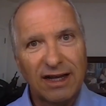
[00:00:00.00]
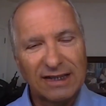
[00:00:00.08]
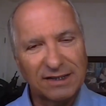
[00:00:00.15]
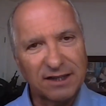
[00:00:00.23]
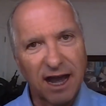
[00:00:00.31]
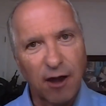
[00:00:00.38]

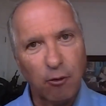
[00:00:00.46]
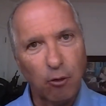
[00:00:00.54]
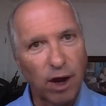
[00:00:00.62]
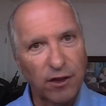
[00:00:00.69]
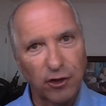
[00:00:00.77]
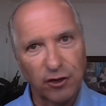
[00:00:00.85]
is that
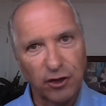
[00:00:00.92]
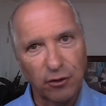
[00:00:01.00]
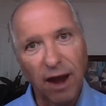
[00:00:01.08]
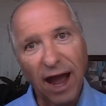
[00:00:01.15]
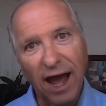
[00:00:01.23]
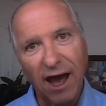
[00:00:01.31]
whether
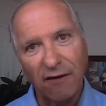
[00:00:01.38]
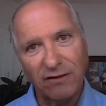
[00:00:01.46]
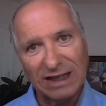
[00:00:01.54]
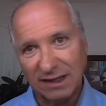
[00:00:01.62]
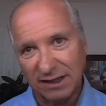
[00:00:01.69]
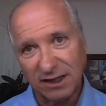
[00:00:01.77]
you have
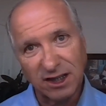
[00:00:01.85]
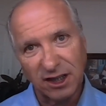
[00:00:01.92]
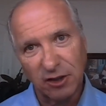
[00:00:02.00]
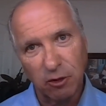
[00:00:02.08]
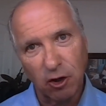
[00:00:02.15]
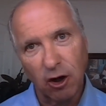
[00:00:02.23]

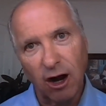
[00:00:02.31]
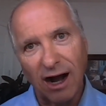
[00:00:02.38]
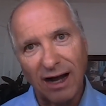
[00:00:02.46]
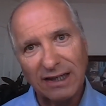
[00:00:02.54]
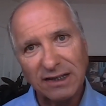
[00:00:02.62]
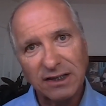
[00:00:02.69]
existing
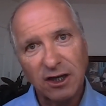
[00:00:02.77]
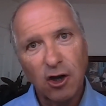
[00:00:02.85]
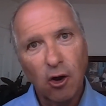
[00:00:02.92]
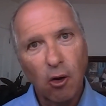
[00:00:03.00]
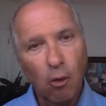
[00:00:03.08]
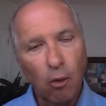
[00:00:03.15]
MRIs
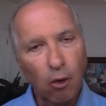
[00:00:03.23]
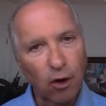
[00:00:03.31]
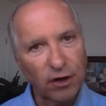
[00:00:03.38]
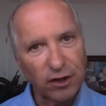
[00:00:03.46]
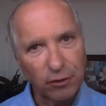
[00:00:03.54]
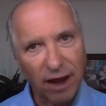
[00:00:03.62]

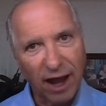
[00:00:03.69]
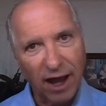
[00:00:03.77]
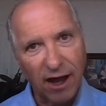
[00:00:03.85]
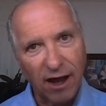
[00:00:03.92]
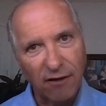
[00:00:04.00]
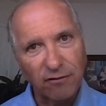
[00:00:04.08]
or you
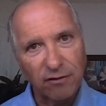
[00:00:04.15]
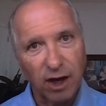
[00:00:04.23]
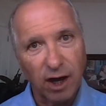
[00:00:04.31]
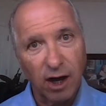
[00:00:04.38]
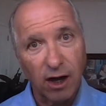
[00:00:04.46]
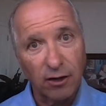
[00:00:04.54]
have
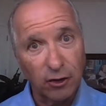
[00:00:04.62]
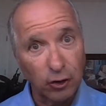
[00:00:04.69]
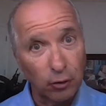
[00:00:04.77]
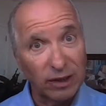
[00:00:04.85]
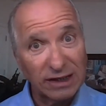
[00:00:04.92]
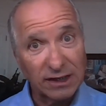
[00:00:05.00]

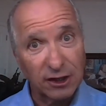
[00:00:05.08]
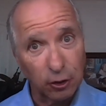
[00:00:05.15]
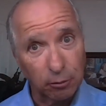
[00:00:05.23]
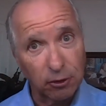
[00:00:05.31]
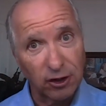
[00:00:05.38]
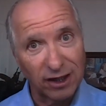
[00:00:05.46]
new ones that
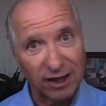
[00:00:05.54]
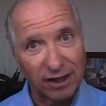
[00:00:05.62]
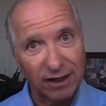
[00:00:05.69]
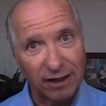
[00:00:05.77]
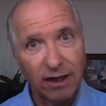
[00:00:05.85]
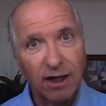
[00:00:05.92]
you're putting
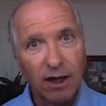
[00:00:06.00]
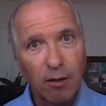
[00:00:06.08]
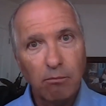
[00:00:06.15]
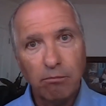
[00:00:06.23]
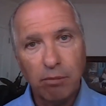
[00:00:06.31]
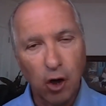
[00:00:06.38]
in,
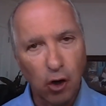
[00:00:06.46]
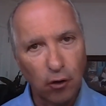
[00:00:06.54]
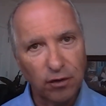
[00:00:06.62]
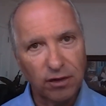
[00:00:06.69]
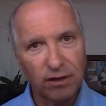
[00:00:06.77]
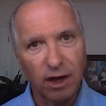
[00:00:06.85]
in
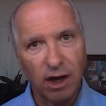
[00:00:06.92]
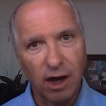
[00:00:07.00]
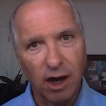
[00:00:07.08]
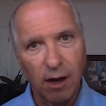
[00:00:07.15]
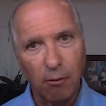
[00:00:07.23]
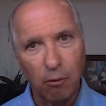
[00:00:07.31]

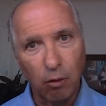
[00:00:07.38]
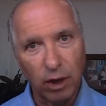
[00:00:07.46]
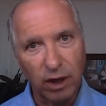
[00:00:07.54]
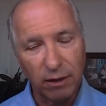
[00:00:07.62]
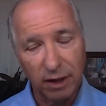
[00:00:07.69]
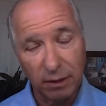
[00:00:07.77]
both
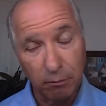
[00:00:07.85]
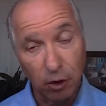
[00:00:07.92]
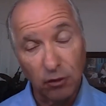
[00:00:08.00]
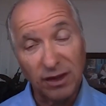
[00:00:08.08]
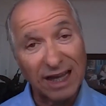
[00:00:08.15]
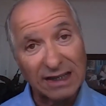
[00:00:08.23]

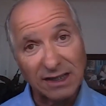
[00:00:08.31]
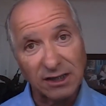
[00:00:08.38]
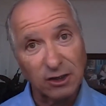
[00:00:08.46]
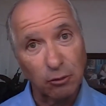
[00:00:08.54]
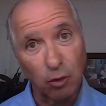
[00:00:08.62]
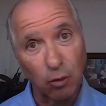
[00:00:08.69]

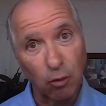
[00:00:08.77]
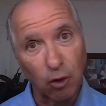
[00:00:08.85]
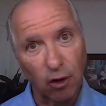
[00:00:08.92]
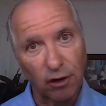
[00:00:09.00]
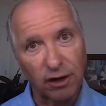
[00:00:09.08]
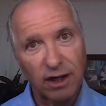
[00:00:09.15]
cases, it will
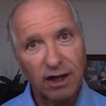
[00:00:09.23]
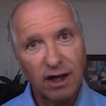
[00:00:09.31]
work.